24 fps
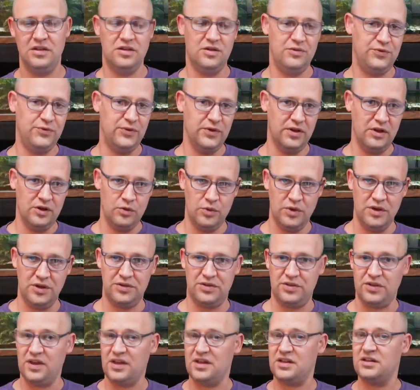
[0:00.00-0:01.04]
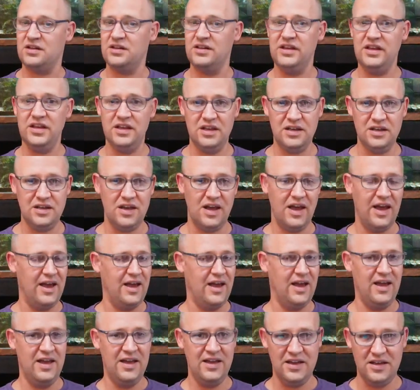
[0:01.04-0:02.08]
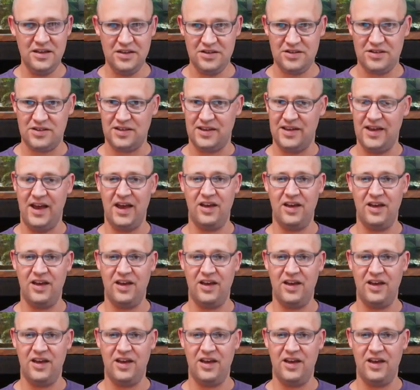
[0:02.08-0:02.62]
Then fill it with clean, aged,